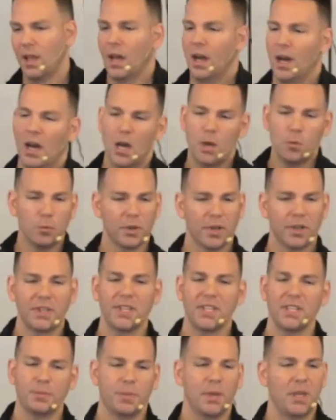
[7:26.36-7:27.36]
I'm one of
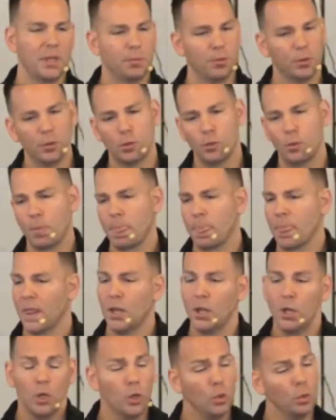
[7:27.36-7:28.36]
these people
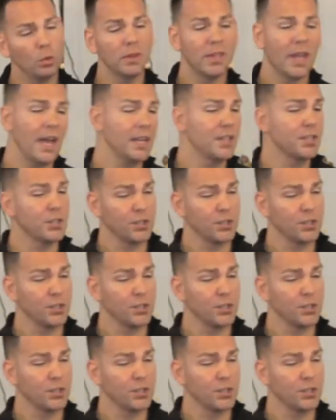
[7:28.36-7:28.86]
who likes